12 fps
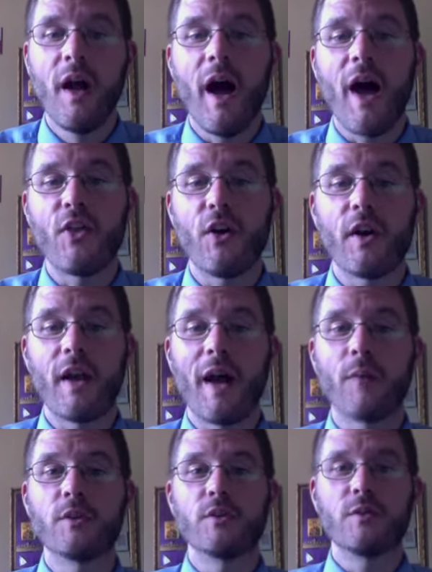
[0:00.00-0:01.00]
I thought I
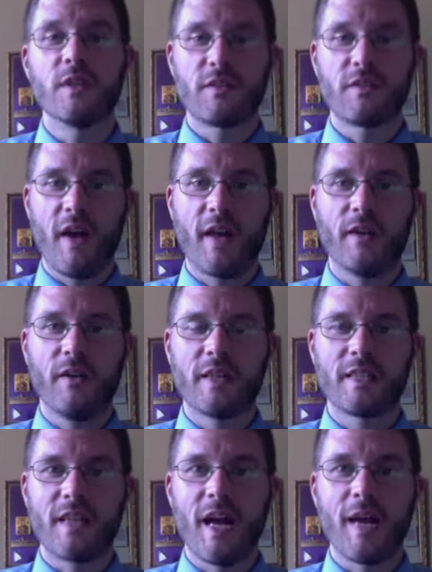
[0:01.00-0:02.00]
would do this final
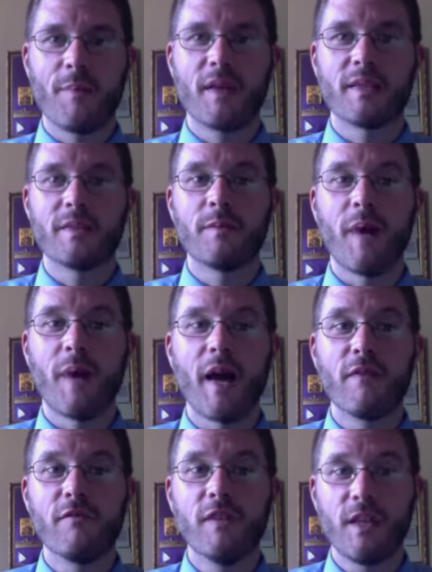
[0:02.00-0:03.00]
assignment by
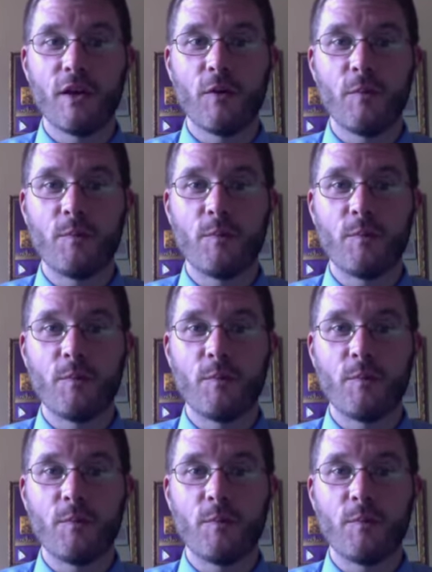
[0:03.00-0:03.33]
video.